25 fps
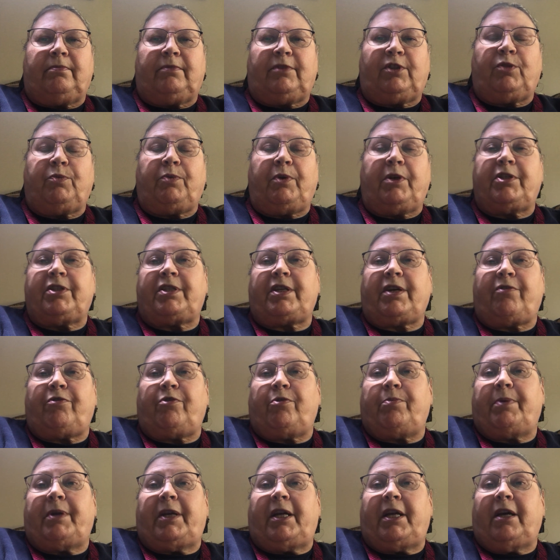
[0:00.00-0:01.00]
So where's
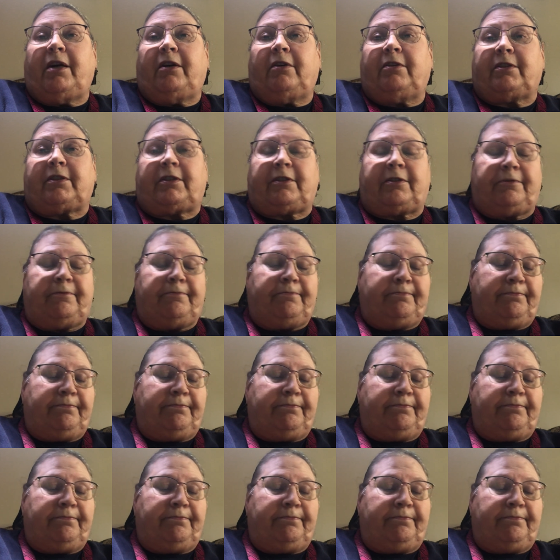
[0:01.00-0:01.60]
everybody else?